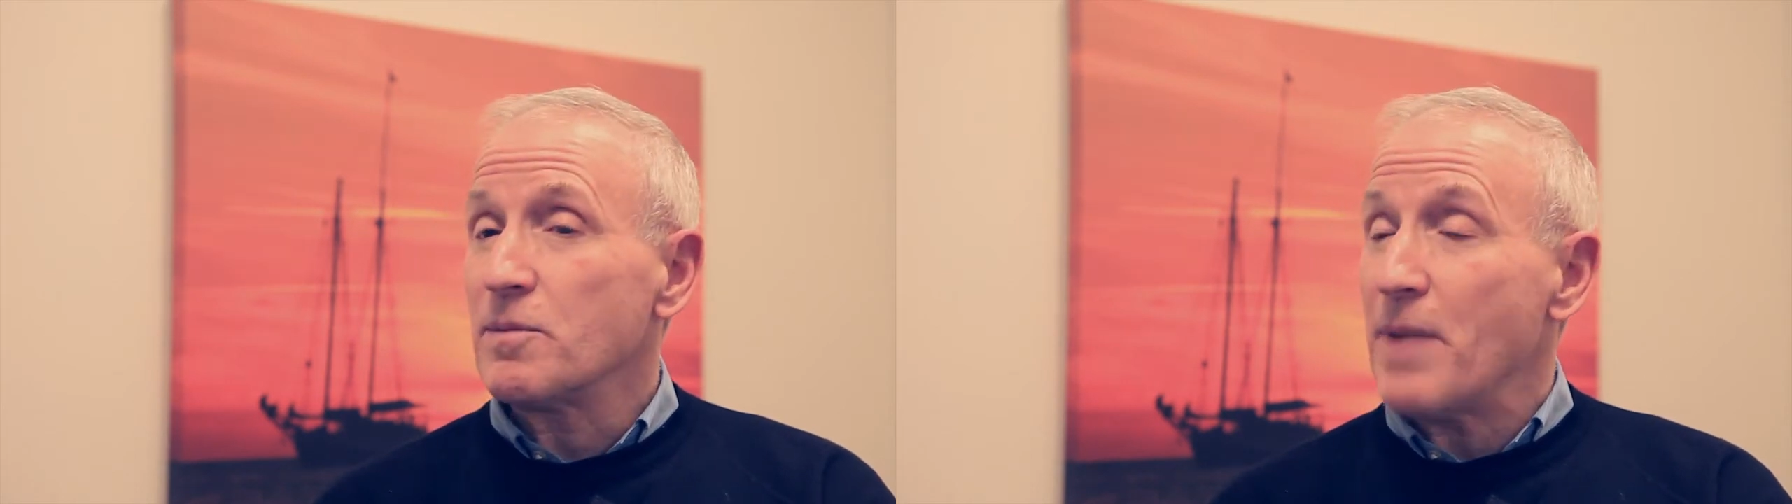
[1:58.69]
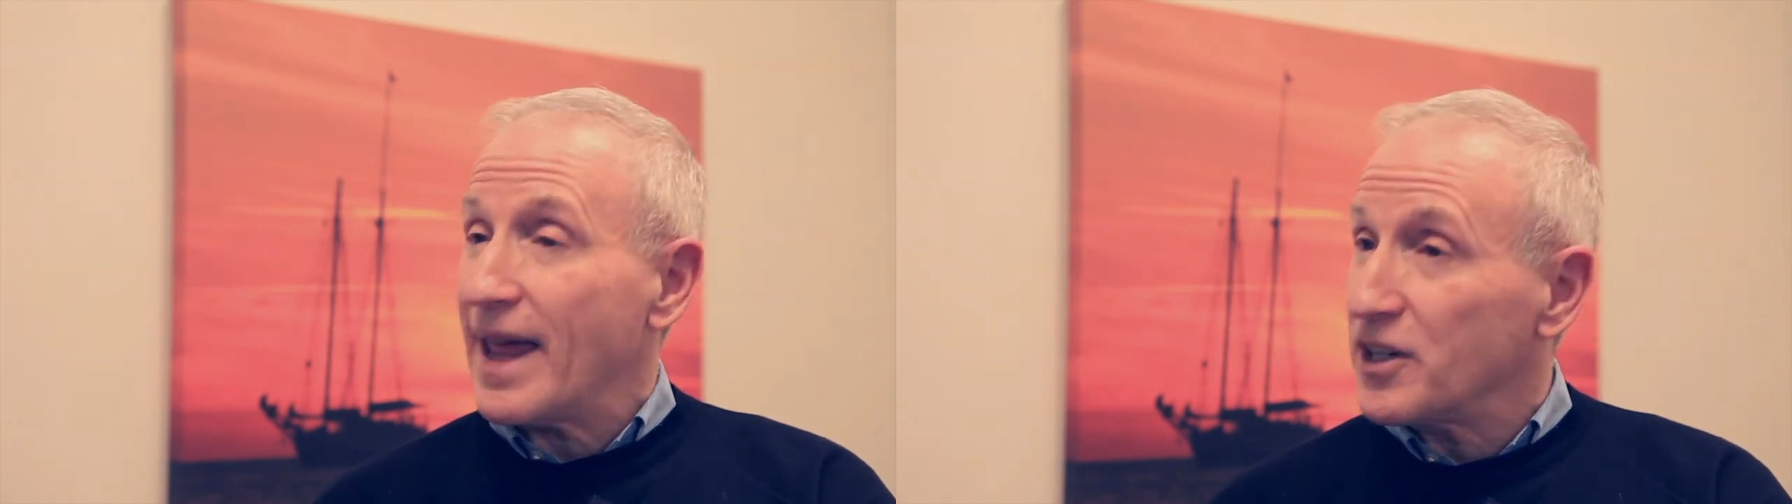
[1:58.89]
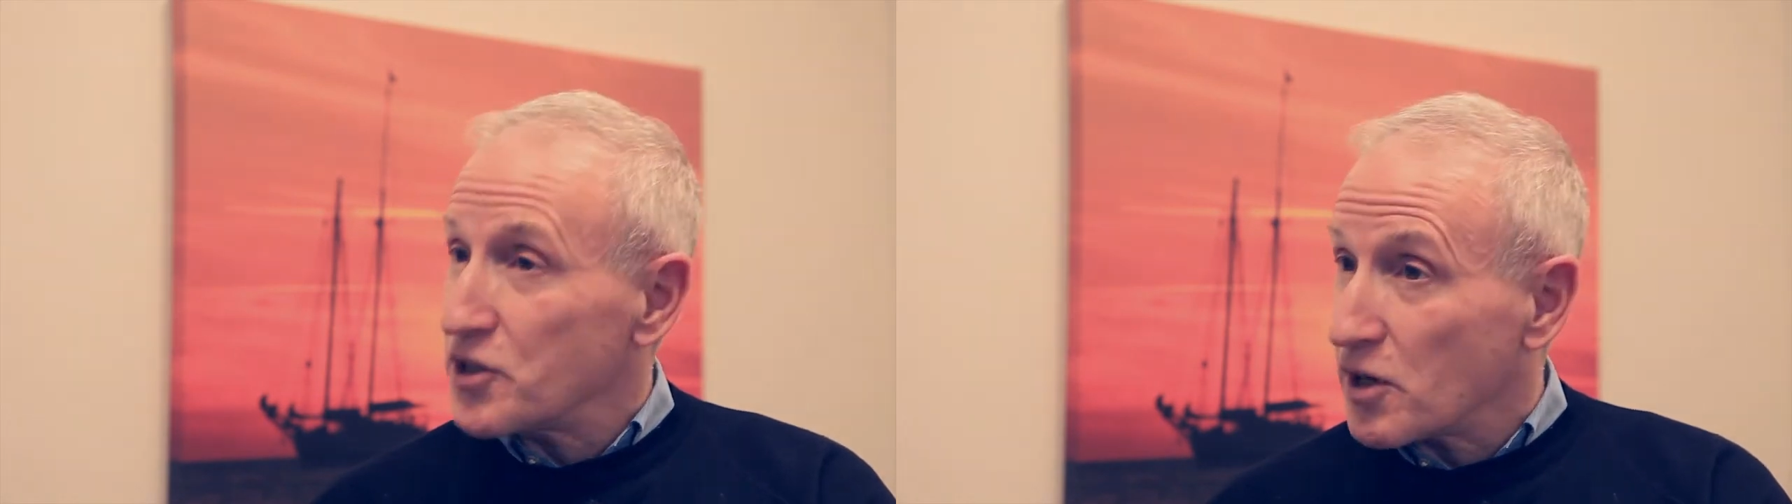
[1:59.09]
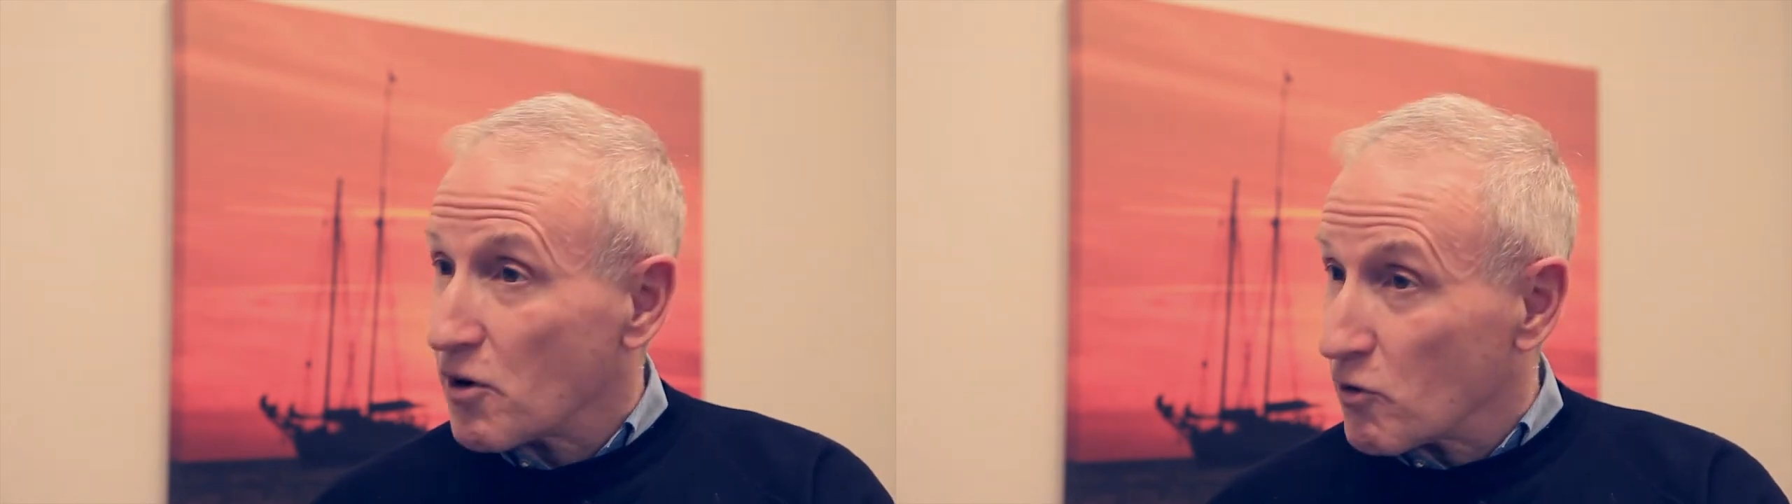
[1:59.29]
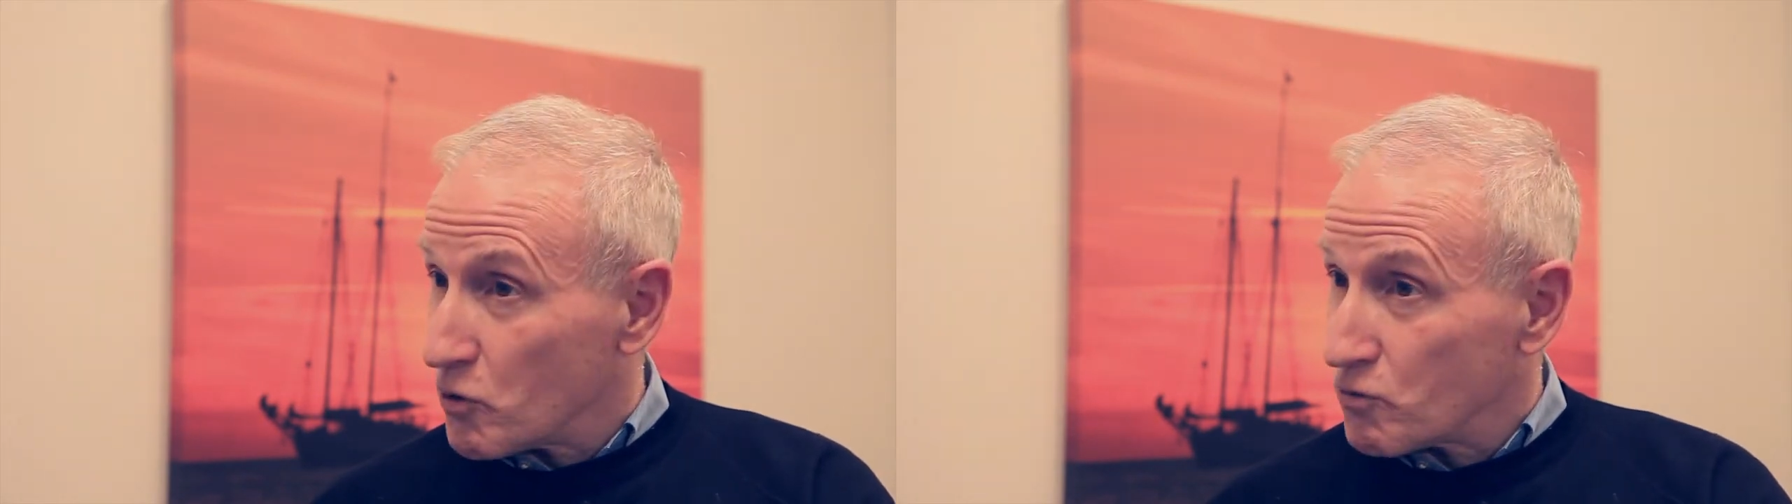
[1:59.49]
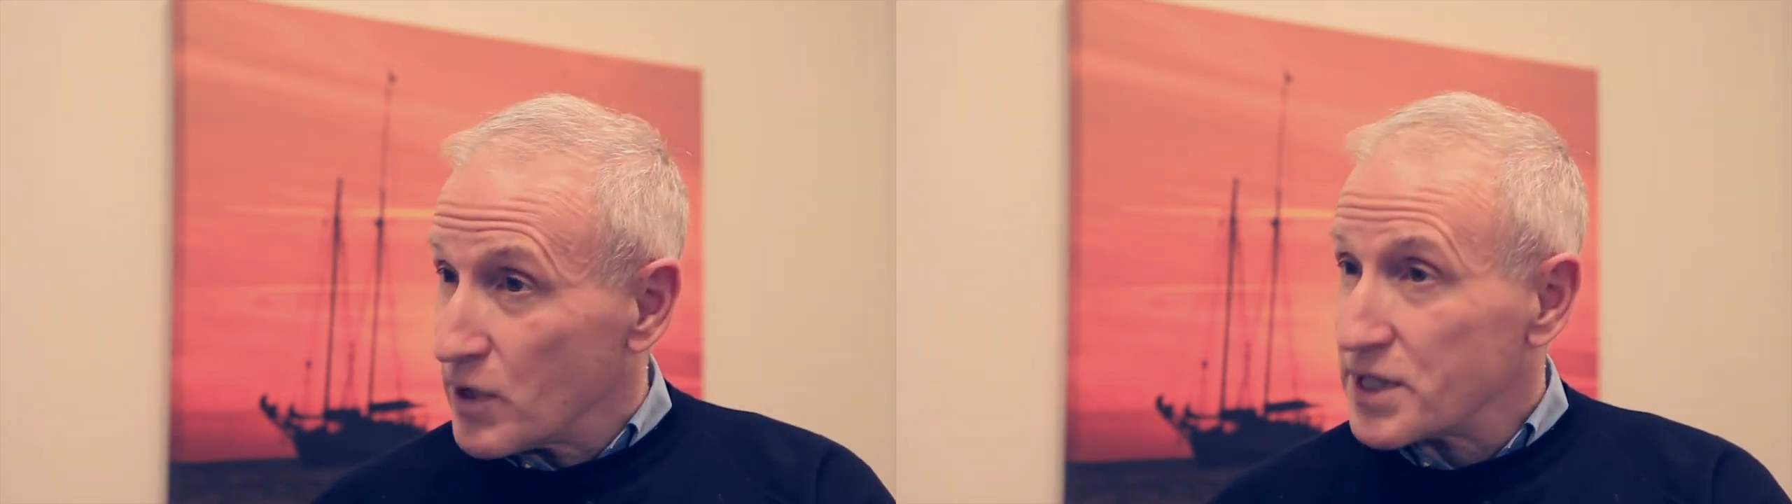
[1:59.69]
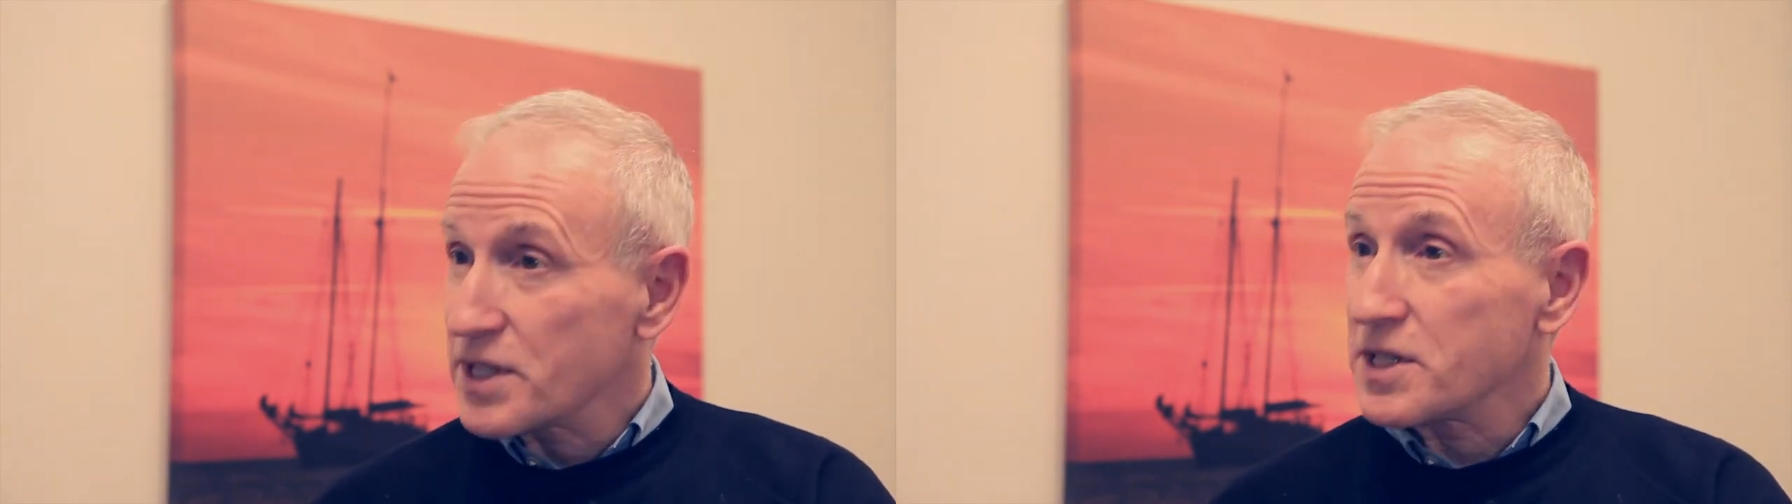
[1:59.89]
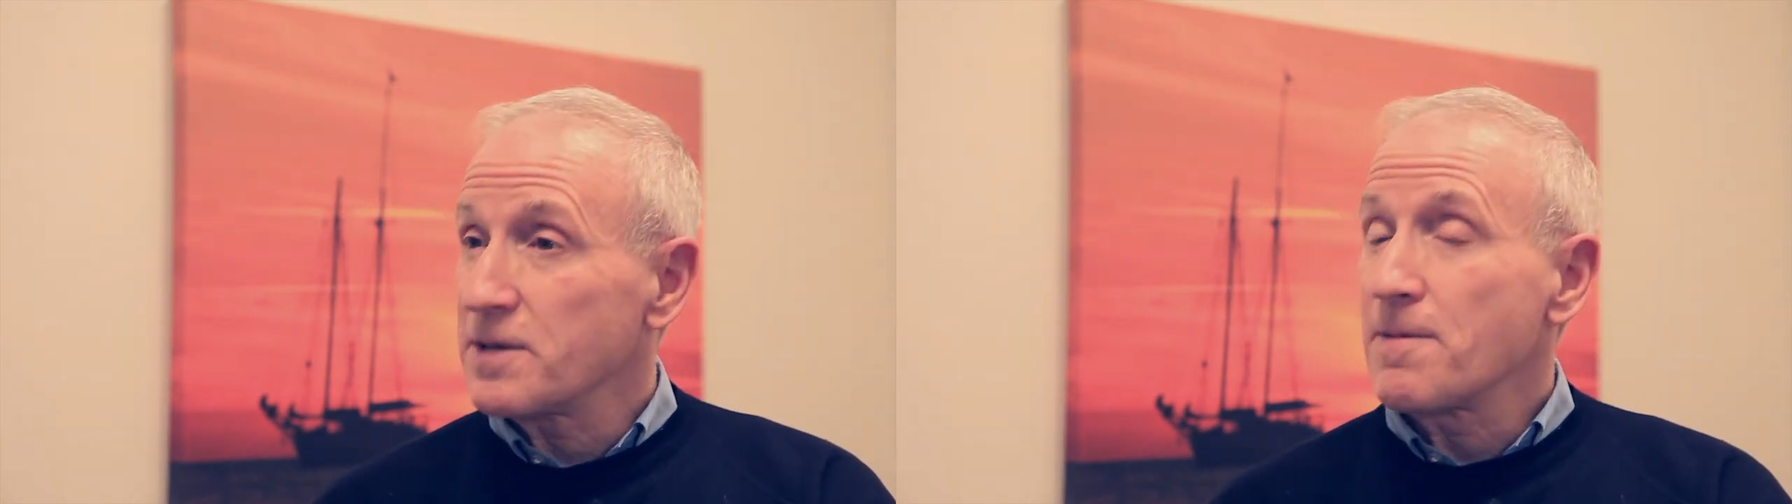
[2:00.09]
managing our own
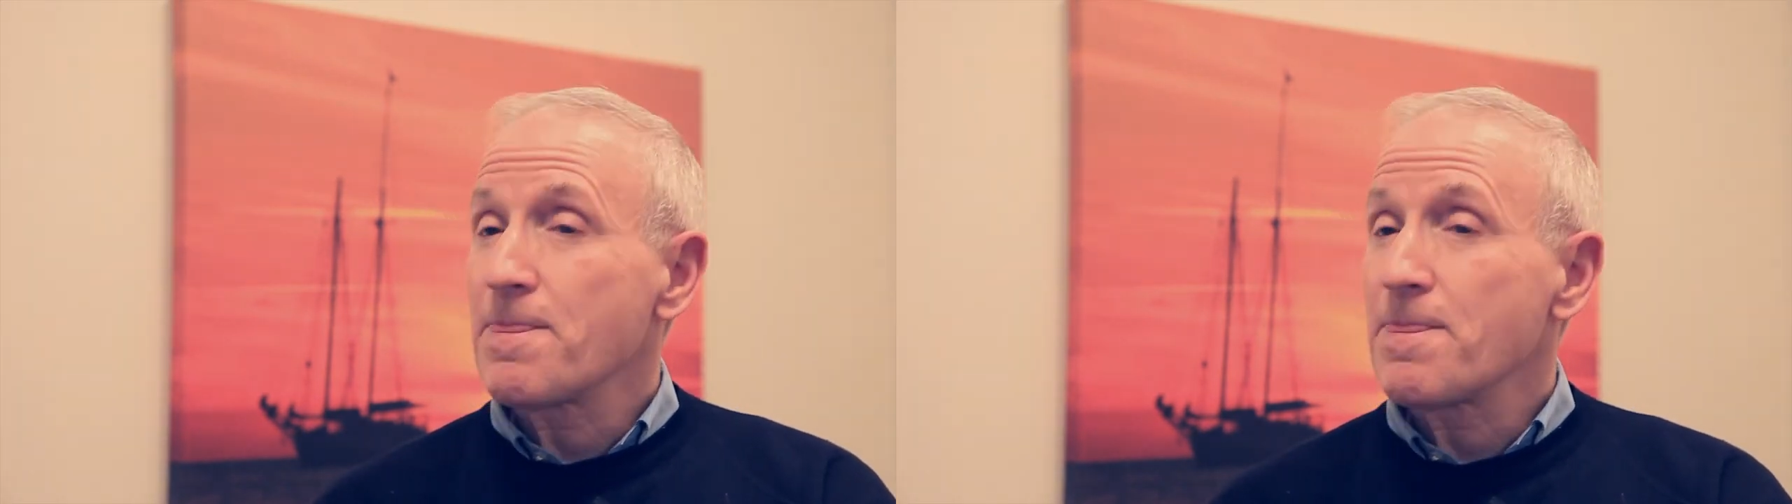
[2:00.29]
risks,